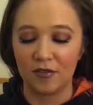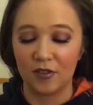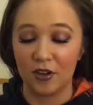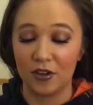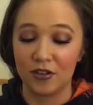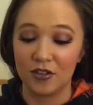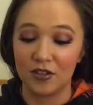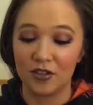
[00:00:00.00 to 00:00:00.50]

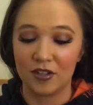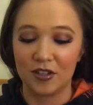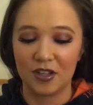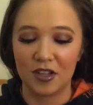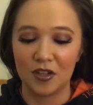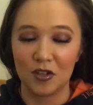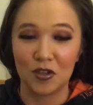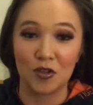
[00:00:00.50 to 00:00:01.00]

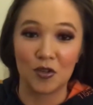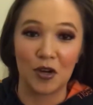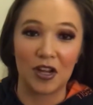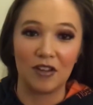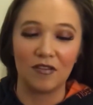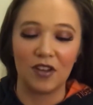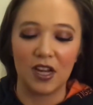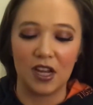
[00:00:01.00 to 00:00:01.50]
first
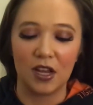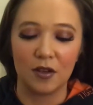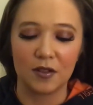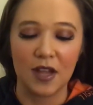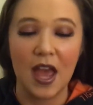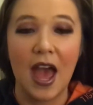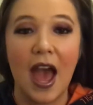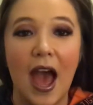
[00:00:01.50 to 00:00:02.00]
string of videos,